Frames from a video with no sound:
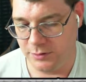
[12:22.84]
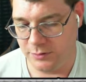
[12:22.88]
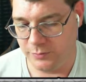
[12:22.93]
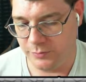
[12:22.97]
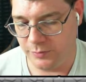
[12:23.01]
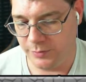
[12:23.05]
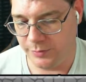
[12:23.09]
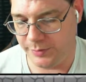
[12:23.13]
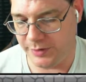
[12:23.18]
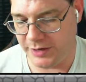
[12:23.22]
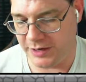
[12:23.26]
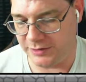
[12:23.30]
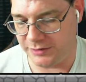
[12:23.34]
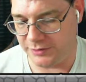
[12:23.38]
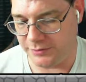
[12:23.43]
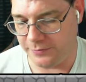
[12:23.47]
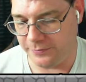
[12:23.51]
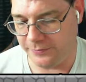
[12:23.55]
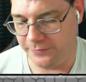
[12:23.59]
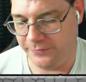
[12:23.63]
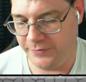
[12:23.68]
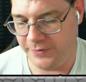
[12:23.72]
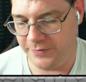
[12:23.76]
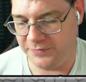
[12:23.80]
what are we down to?
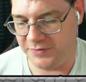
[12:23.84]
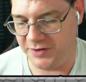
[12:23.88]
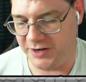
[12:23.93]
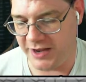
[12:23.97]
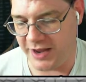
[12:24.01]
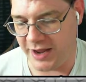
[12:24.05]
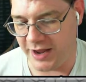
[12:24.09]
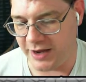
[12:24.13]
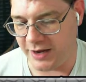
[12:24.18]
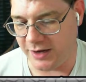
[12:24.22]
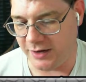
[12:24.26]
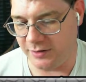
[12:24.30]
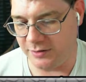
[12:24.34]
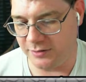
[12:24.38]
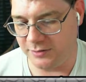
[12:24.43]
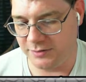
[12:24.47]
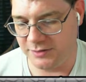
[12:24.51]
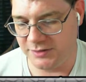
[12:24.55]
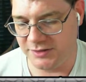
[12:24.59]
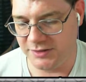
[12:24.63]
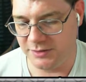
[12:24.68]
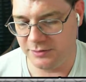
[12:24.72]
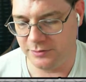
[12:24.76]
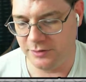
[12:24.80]
58.
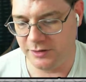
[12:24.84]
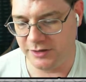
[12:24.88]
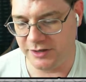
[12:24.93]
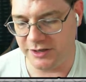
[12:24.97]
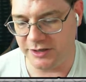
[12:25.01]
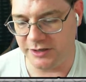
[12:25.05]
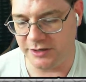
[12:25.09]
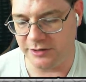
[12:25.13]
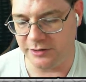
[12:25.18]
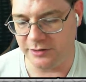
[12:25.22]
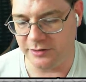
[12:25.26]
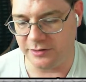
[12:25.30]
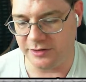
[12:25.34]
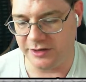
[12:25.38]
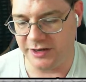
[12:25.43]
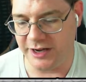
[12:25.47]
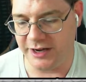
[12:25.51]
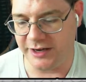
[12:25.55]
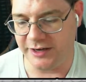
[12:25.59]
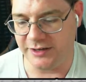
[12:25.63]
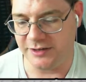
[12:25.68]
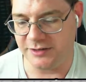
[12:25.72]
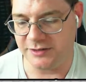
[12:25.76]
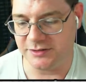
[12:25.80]
Still looking good on
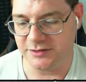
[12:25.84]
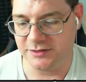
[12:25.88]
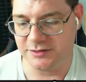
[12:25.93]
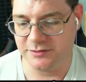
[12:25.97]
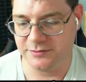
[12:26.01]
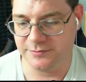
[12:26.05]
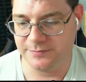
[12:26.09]
candies.